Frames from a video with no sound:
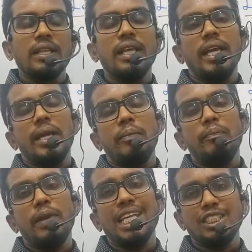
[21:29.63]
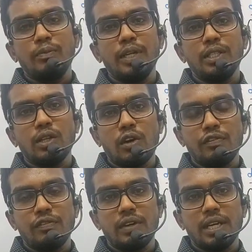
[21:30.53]
the placement
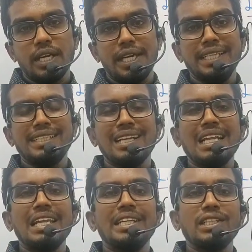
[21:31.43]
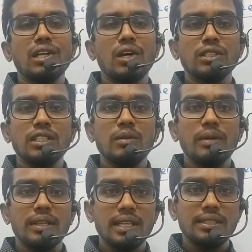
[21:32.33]
of internal intercostal
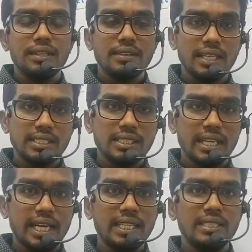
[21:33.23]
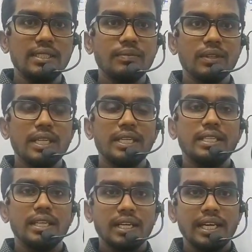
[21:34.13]
muscles is such that
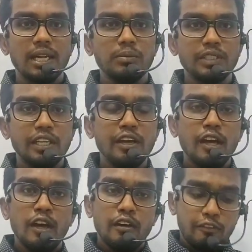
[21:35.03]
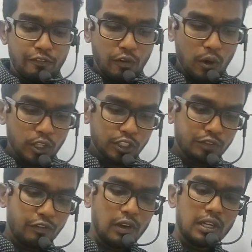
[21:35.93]
it helps in
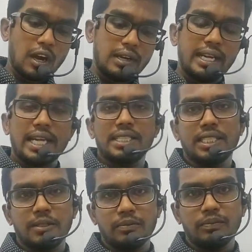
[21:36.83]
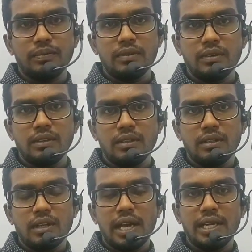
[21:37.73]
forceful contraction
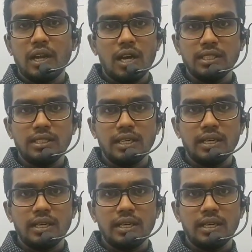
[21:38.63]
and not,